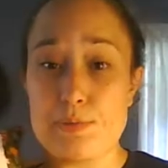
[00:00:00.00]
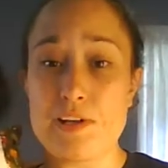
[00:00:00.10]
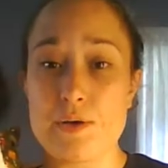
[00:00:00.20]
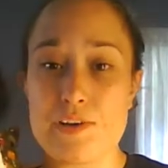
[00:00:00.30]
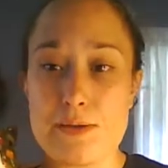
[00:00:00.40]

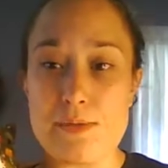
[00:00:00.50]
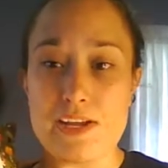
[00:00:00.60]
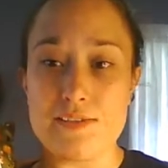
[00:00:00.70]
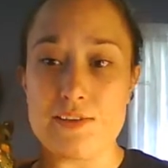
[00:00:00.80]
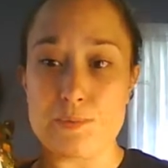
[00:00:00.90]
pillow that I
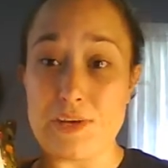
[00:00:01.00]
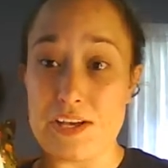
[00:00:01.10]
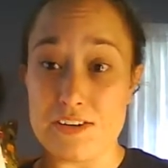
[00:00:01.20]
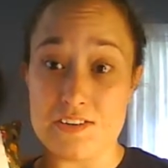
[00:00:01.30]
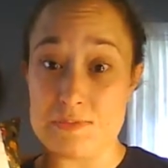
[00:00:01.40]
made this
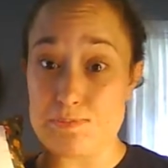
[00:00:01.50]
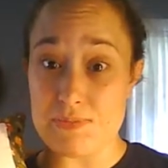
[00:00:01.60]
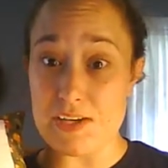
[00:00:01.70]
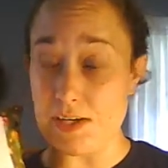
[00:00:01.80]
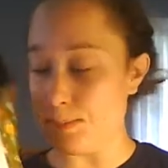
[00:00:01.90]
weekend.
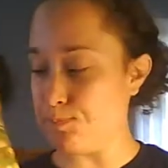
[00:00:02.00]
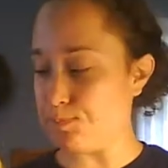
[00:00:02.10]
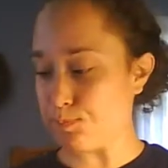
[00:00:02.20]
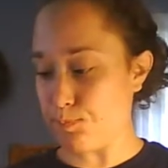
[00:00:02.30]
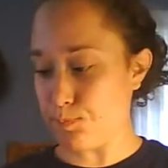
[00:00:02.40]

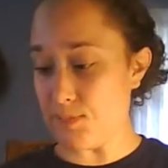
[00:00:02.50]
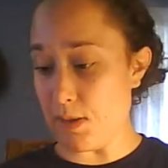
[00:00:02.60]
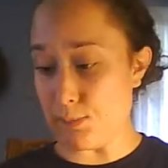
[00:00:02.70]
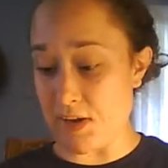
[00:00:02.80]
But